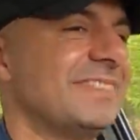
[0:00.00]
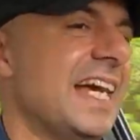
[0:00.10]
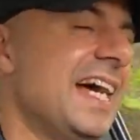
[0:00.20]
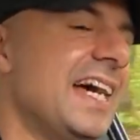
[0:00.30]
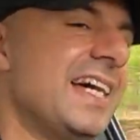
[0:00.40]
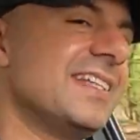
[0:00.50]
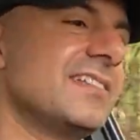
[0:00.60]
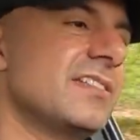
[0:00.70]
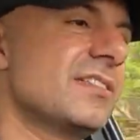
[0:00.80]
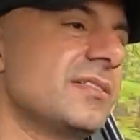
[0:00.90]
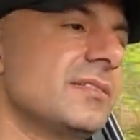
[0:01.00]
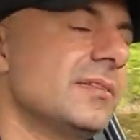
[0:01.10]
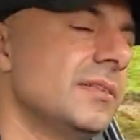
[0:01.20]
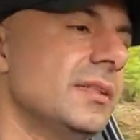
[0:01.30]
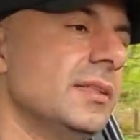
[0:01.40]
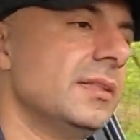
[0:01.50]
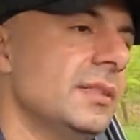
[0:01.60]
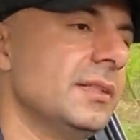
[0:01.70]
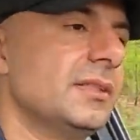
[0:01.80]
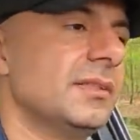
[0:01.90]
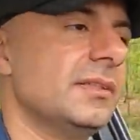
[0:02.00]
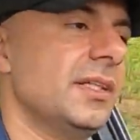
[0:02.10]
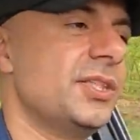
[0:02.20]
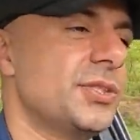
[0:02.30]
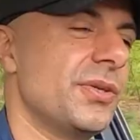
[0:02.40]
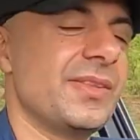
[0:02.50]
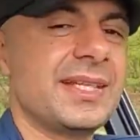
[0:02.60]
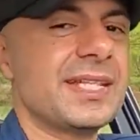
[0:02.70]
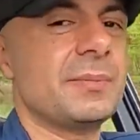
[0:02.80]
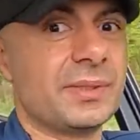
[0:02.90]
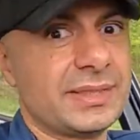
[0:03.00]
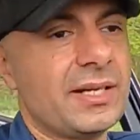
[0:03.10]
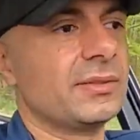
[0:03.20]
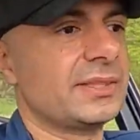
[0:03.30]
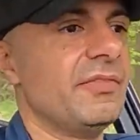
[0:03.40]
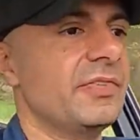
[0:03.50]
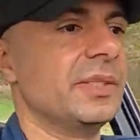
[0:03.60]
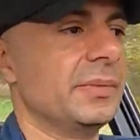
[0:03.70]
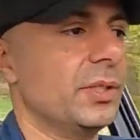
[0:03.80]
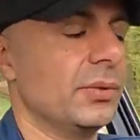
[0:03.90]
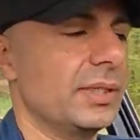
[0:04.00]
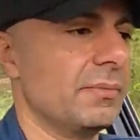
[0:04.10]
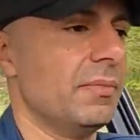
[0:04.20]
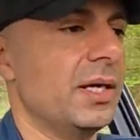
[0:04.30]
and I could do it on that day, but then I'll definitely be going in